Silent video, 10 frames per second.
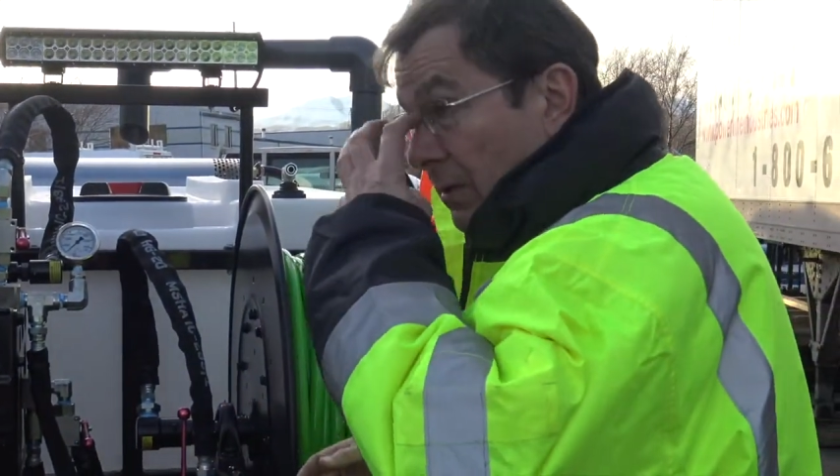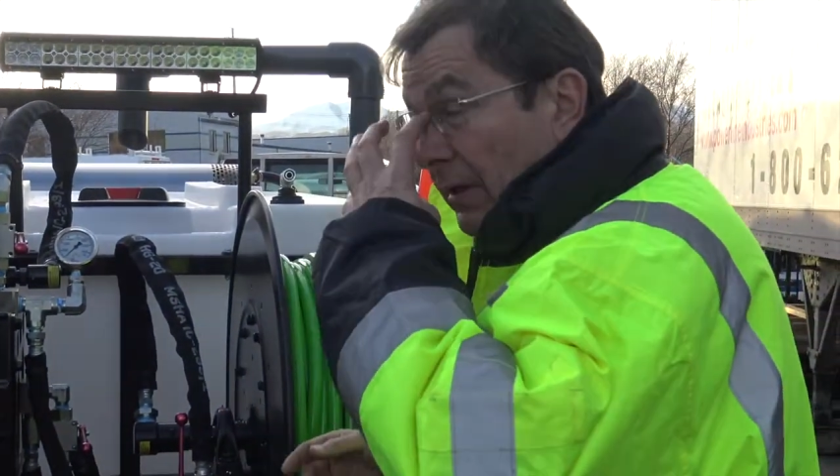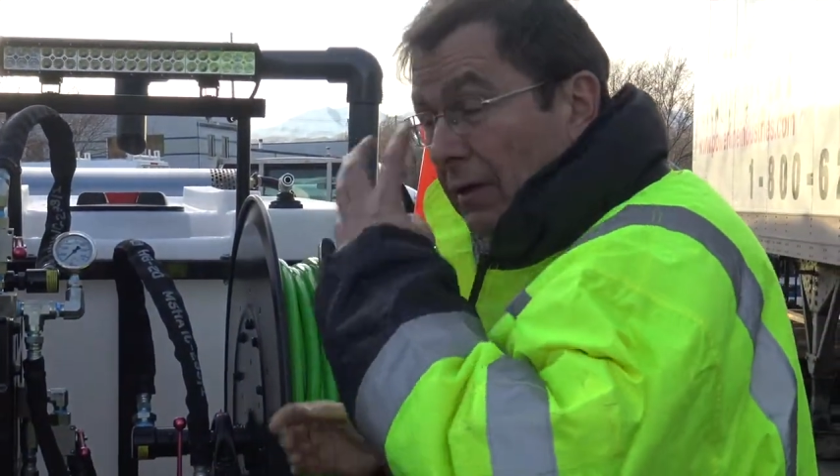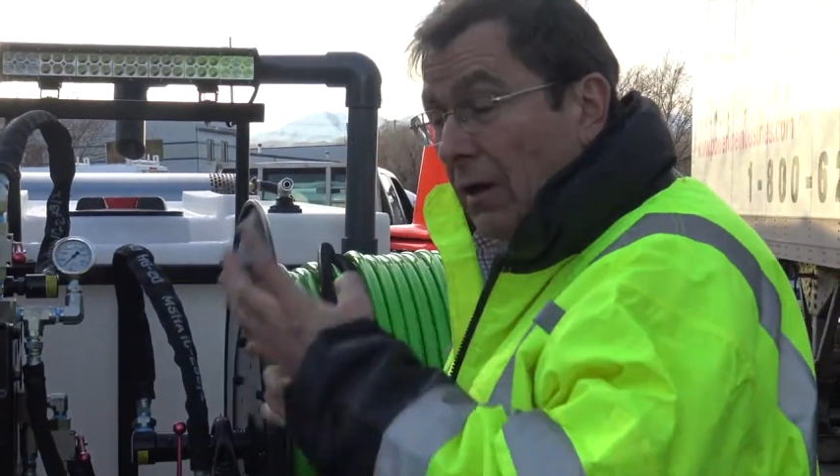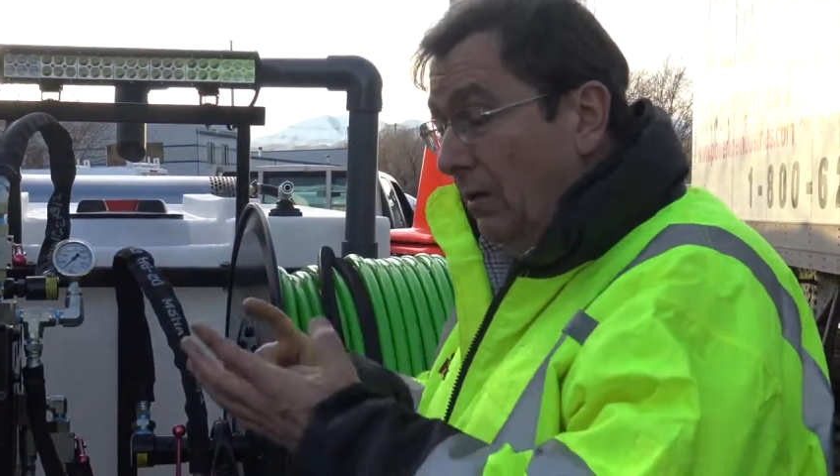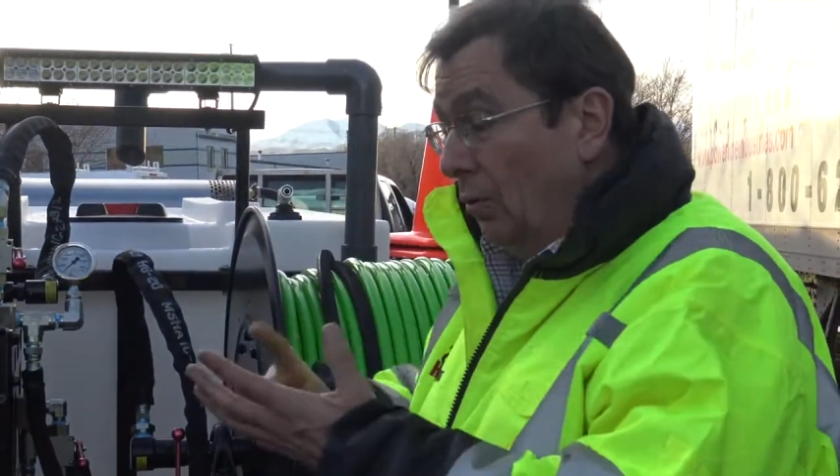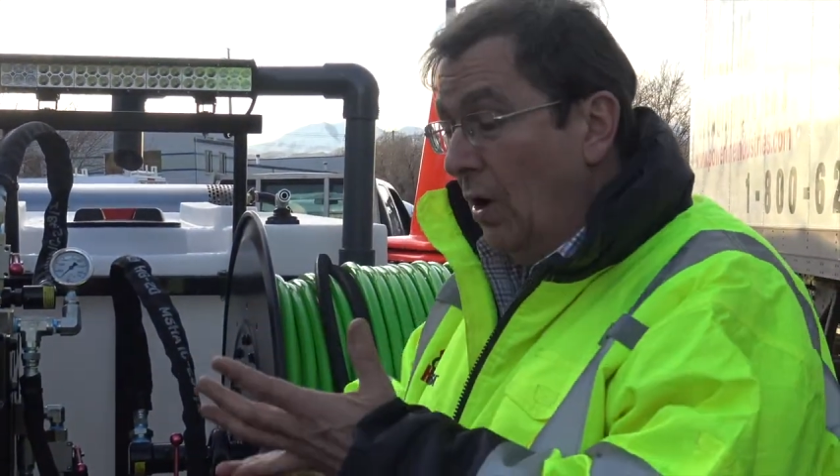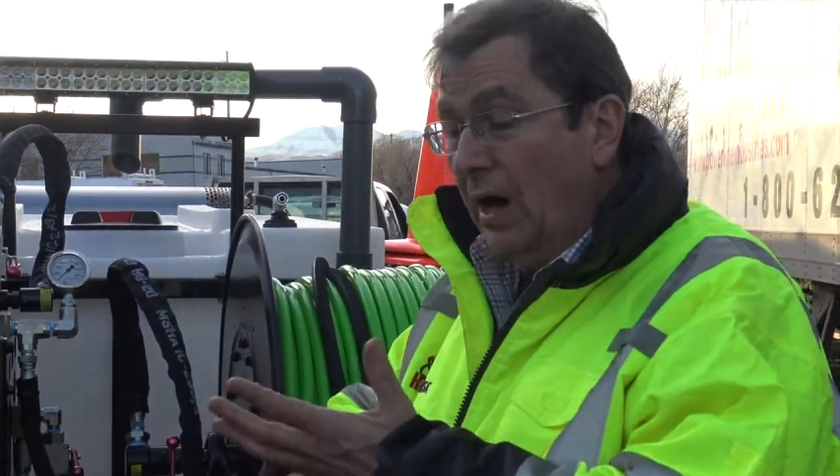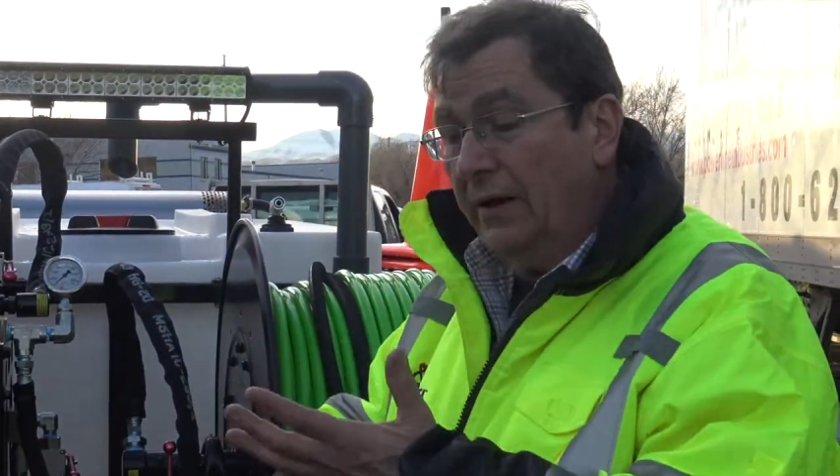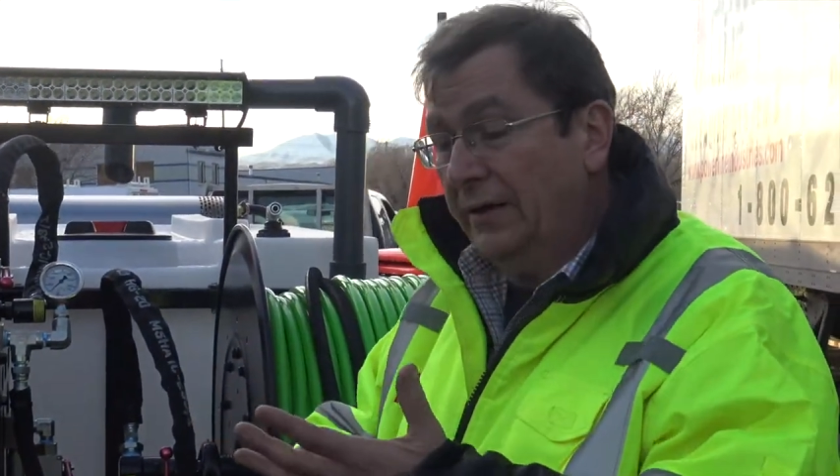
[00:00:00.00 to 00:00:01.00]
Look at all the
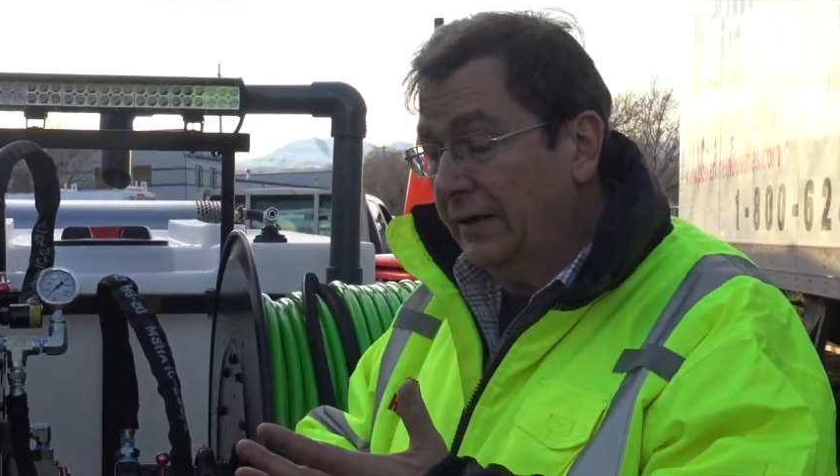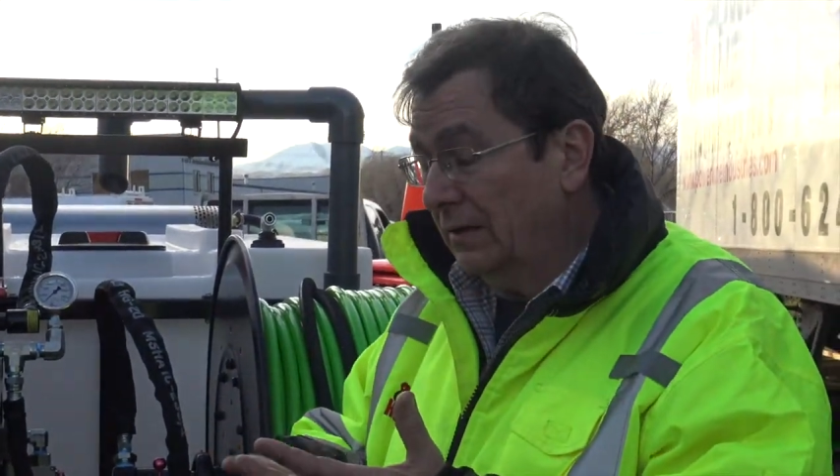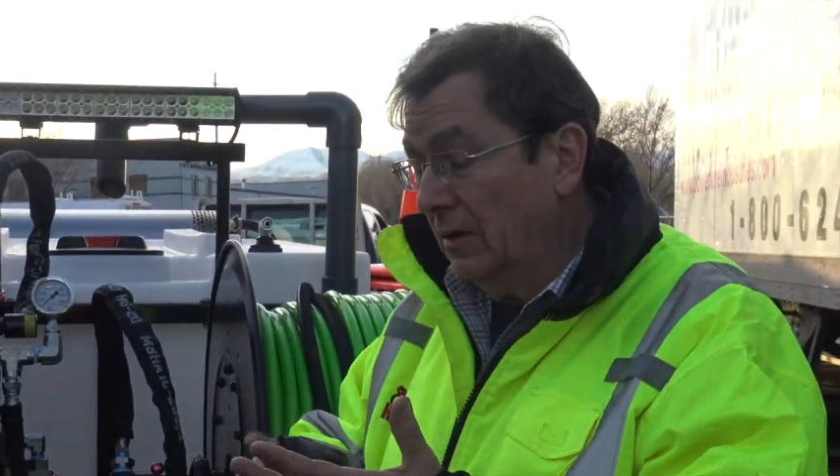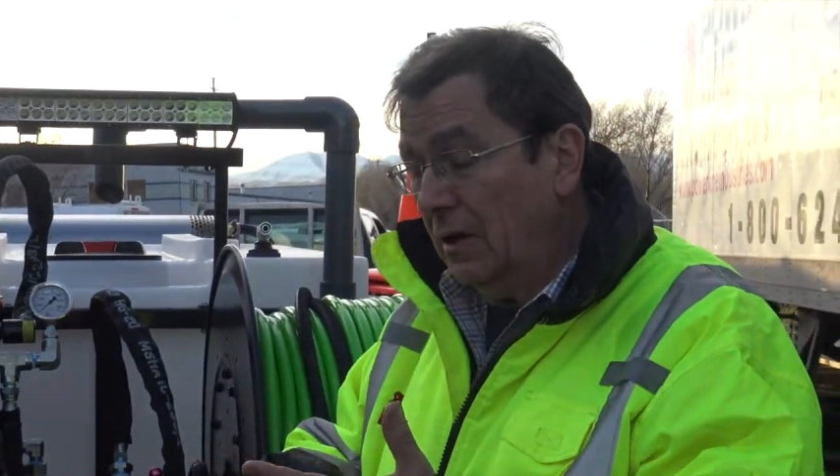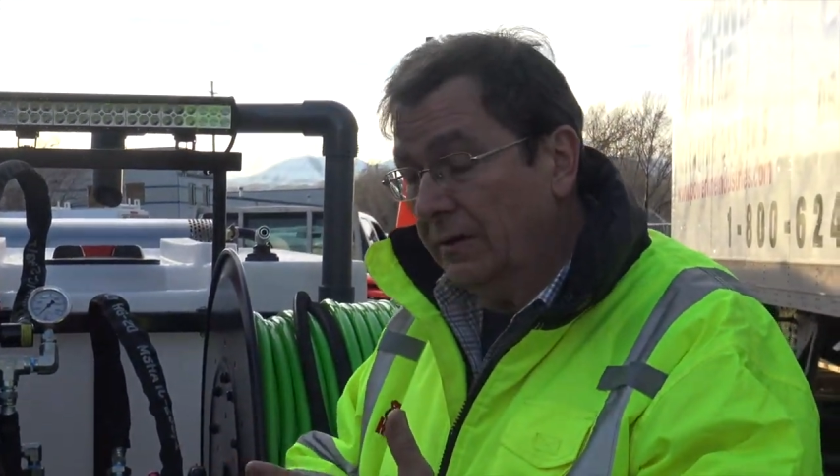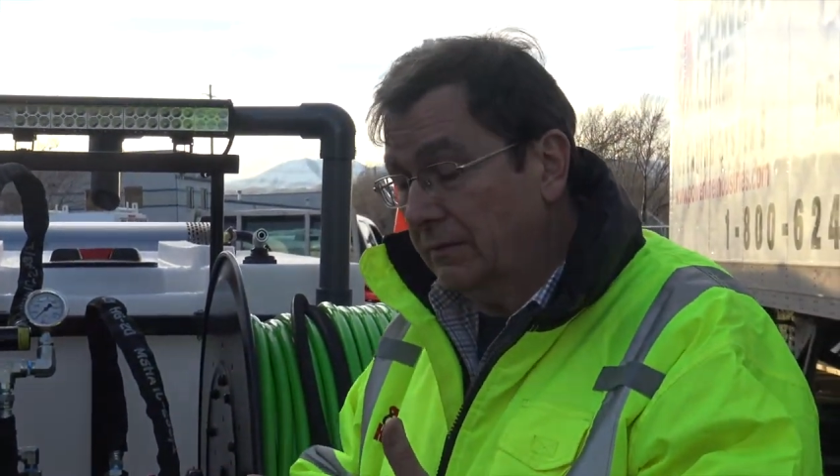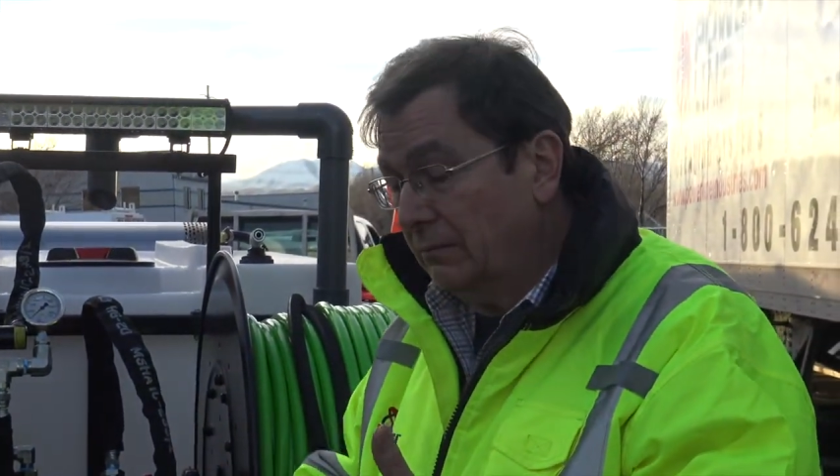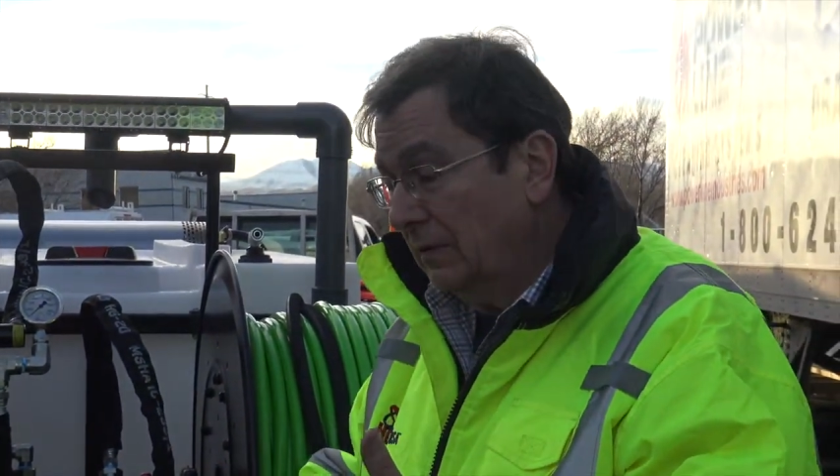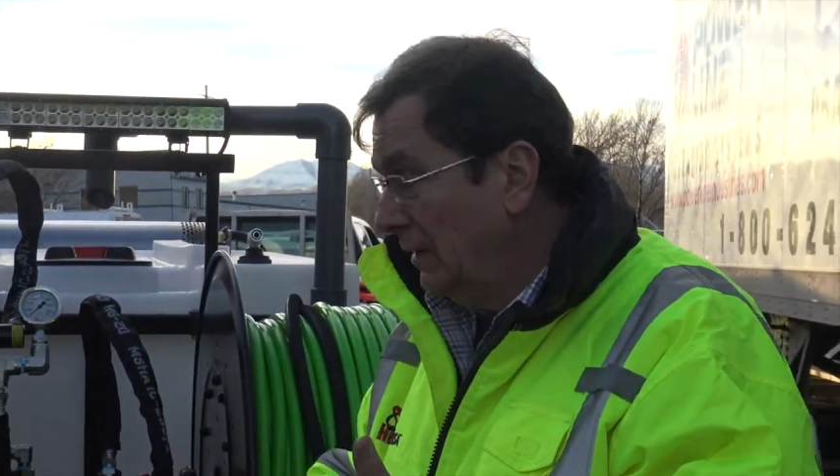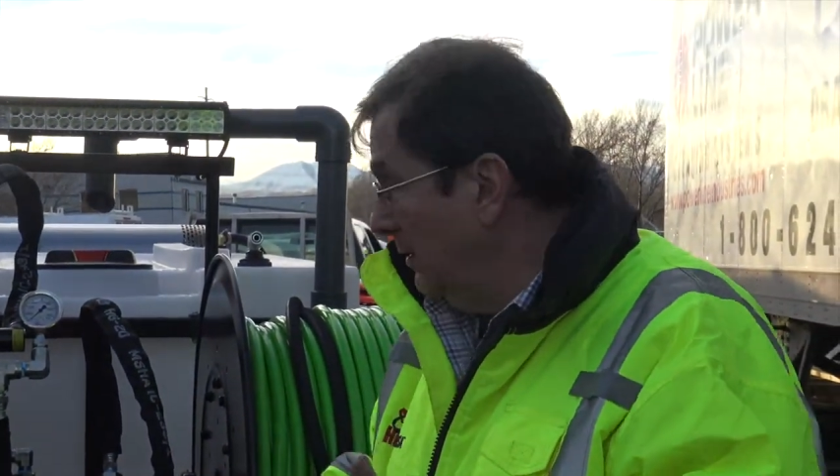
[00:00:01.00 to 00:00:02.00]
wiring and all the
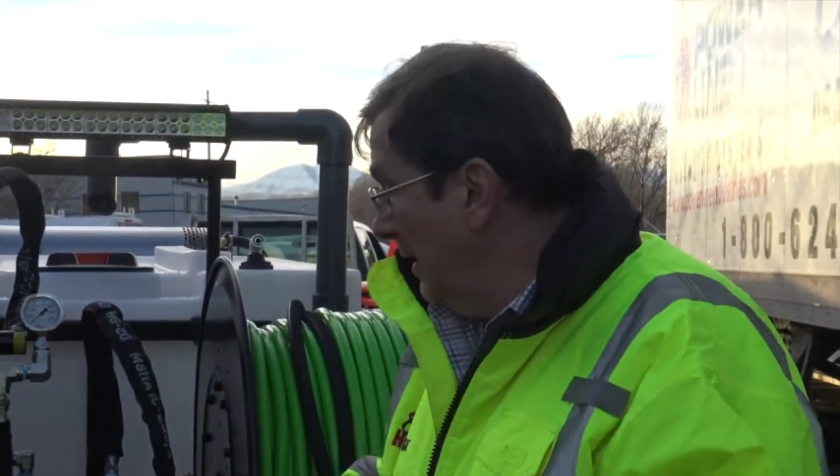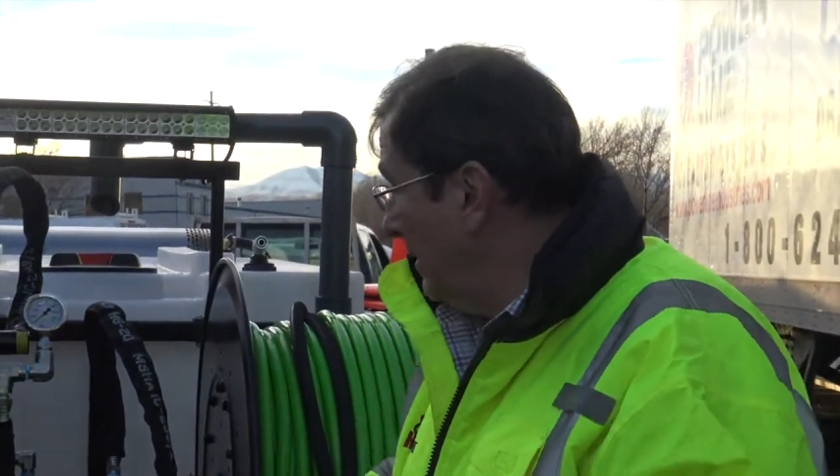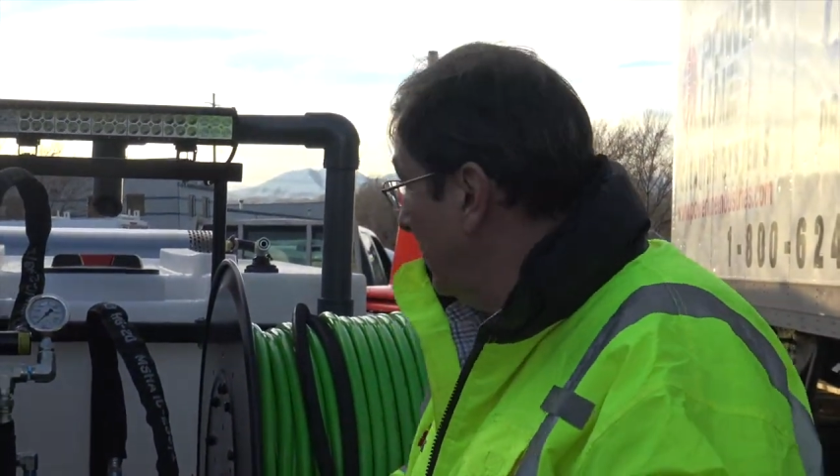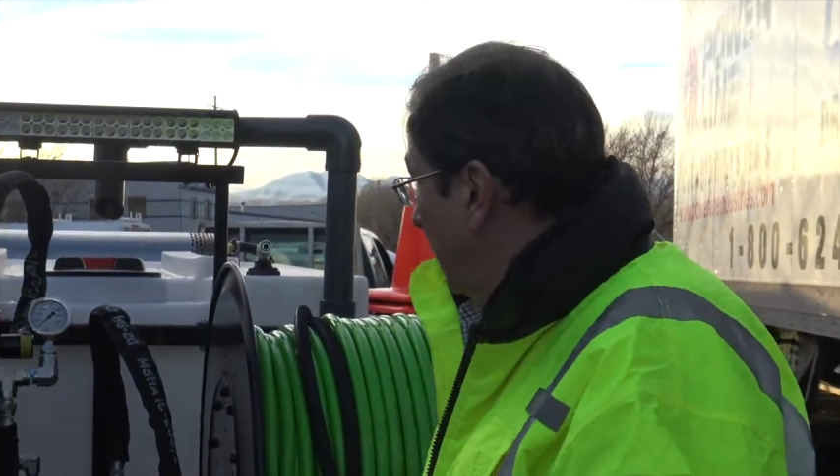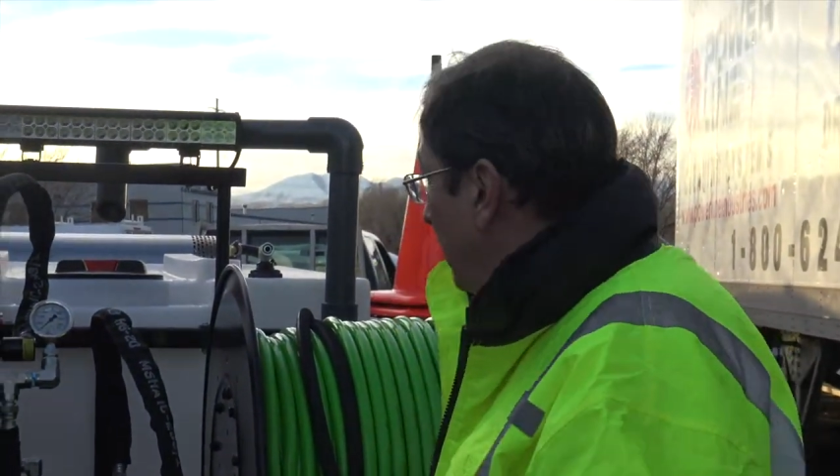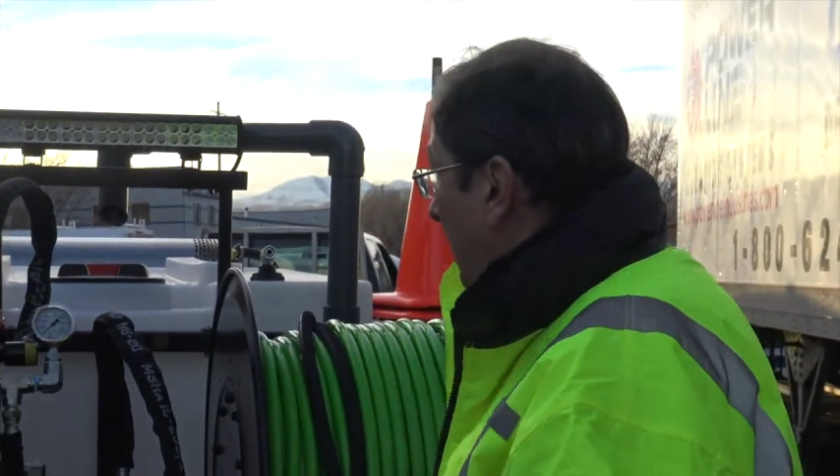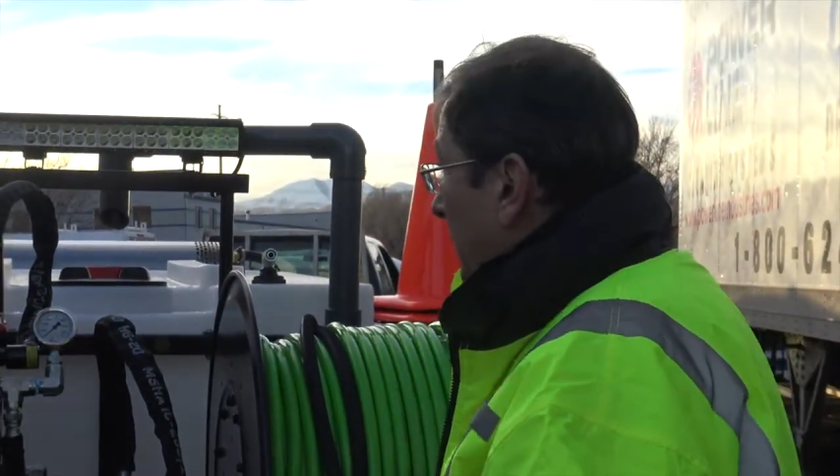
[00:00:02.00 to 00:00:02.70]
electrical.